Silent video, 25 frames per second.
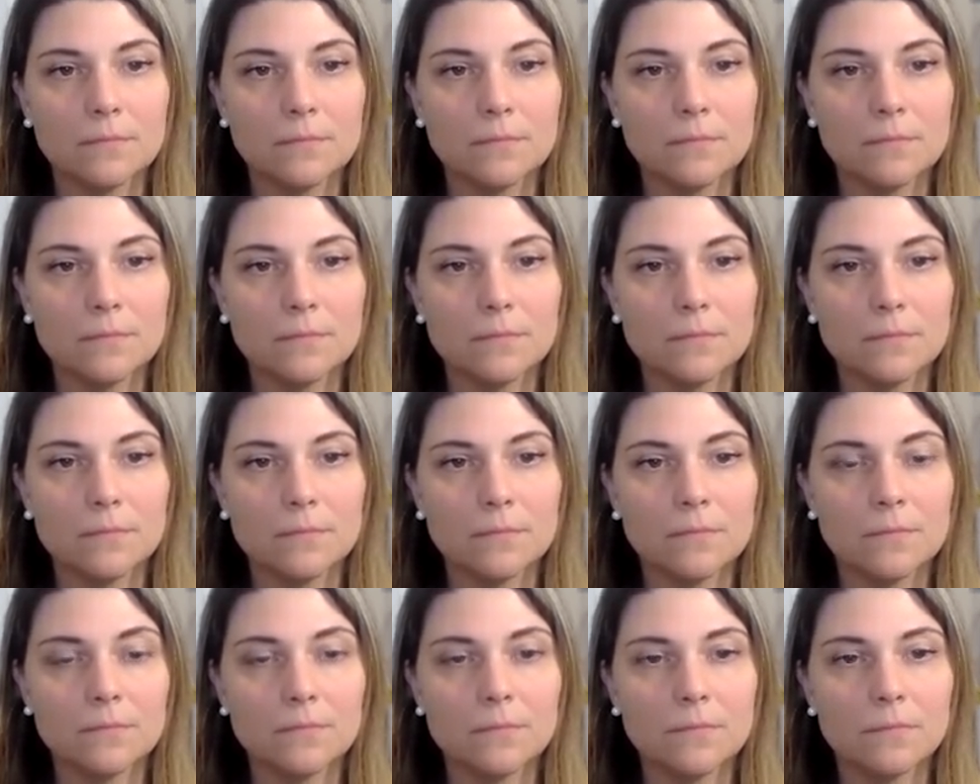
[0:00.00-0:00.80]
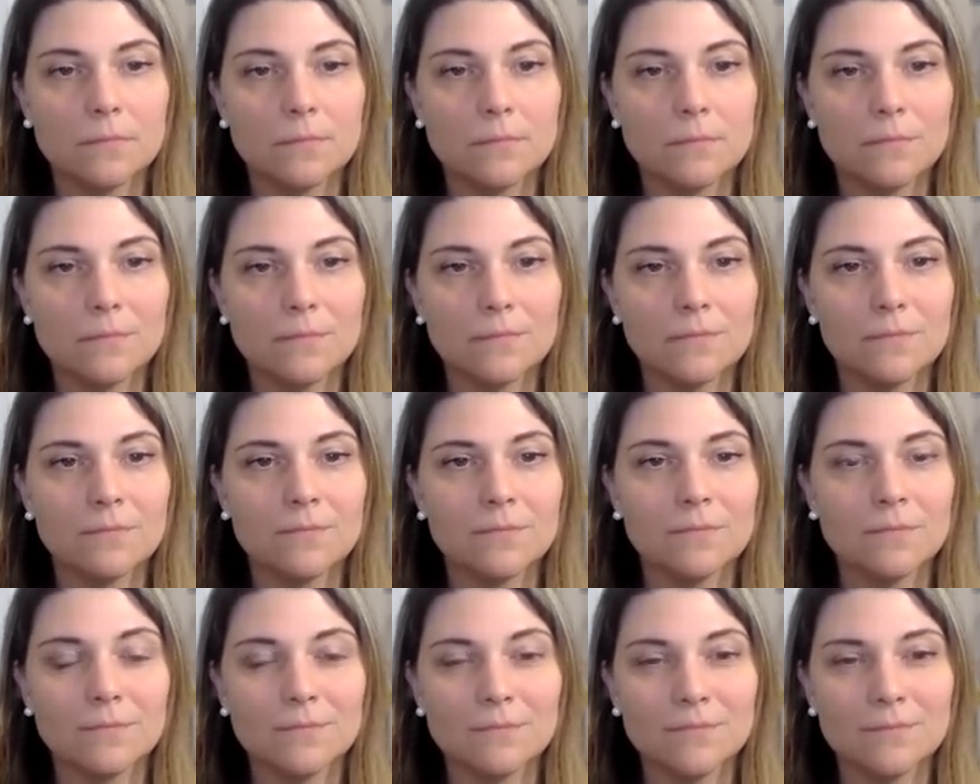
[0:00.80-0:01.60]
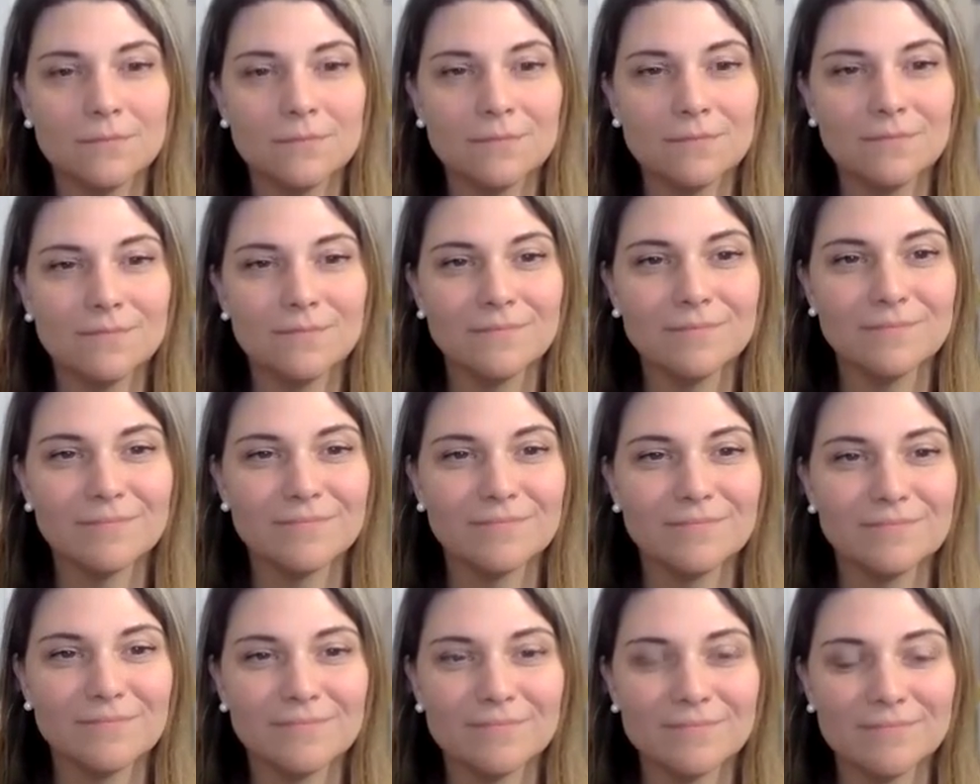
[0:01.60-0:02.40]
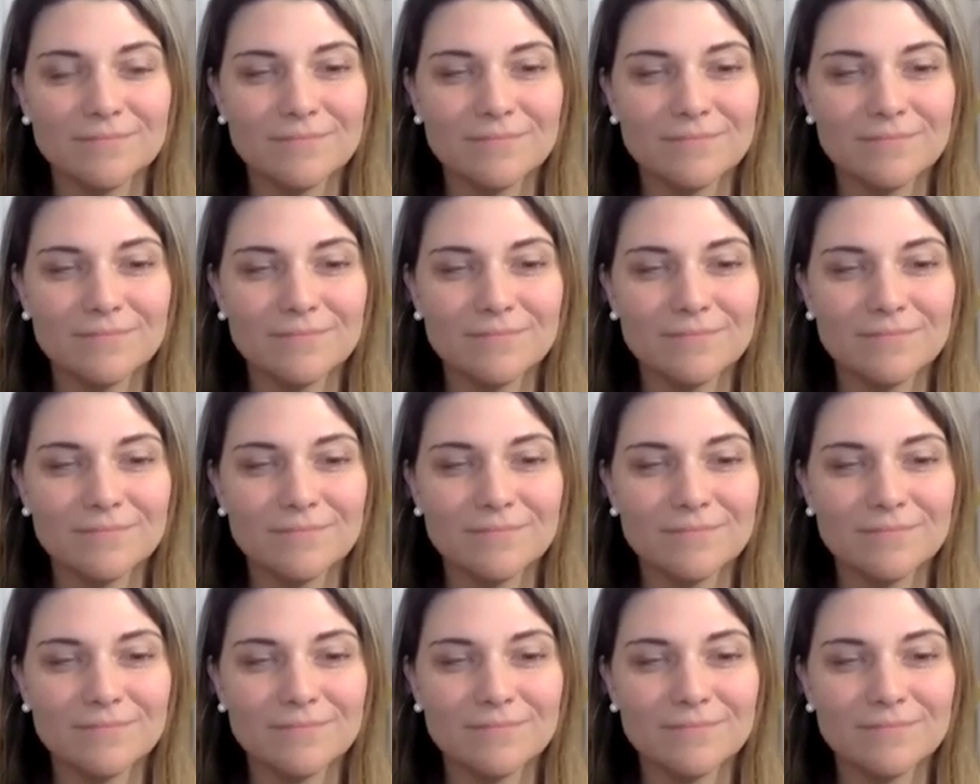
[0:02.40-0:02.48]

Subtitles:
[no speech]